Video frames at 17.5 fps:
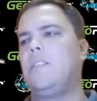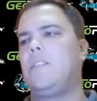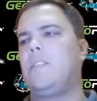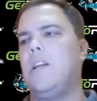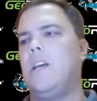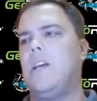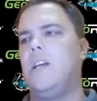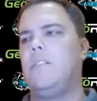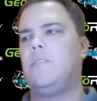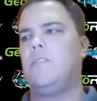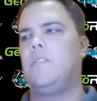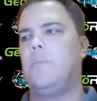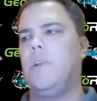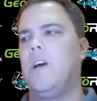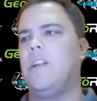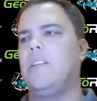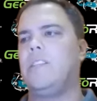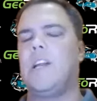to
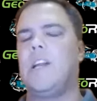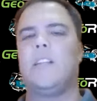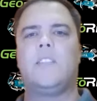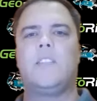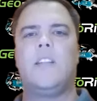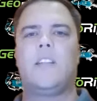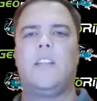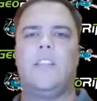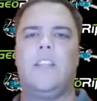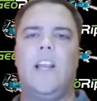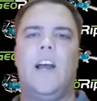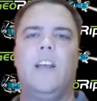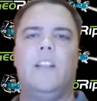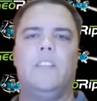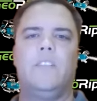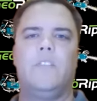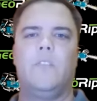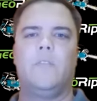be honest, it got stuck on the
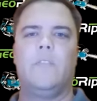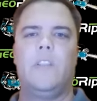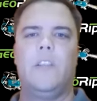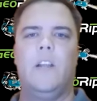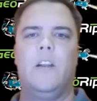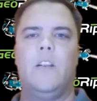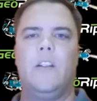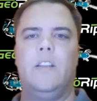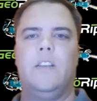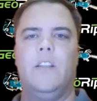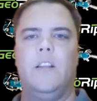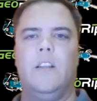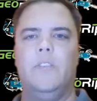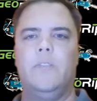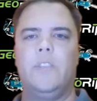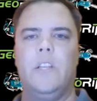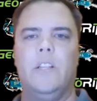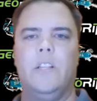islands over there in
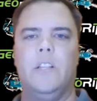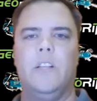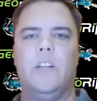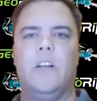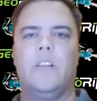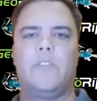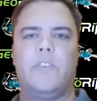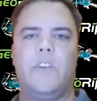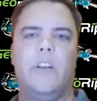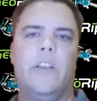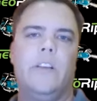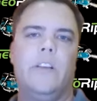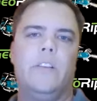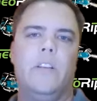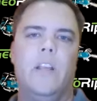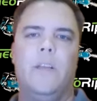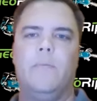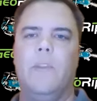New Zealand and
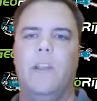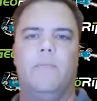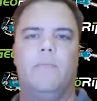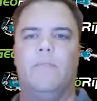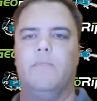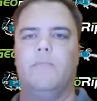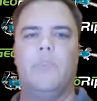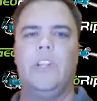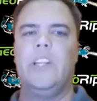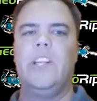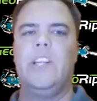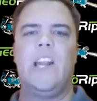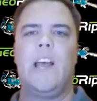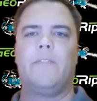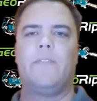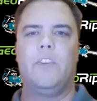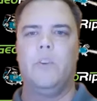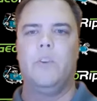Australia. It really didn't
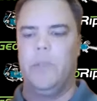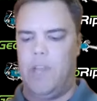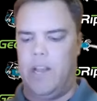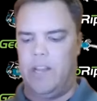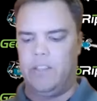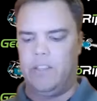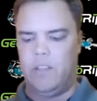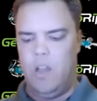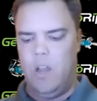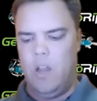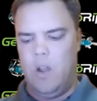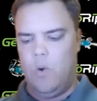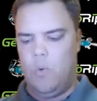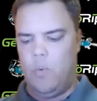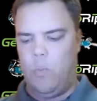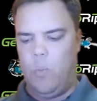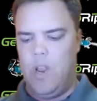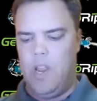have to do with us.
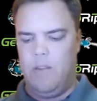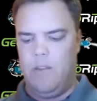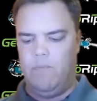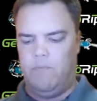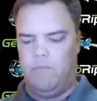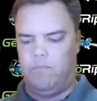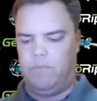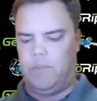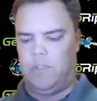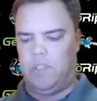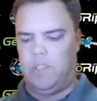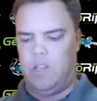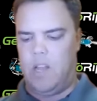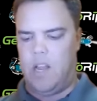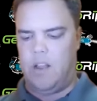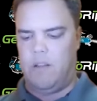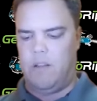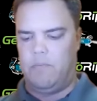
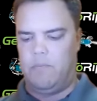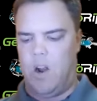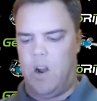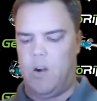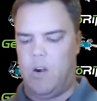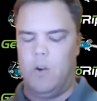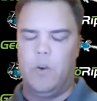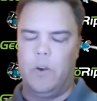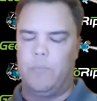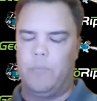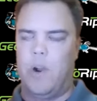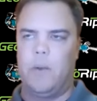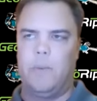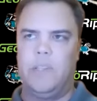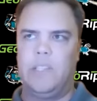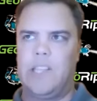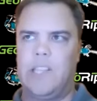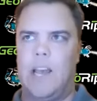Our owner
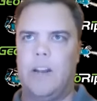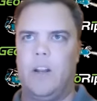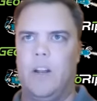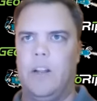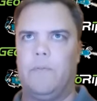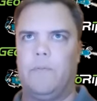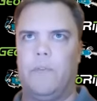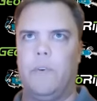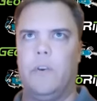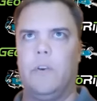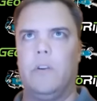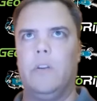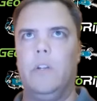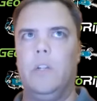probably sat on it for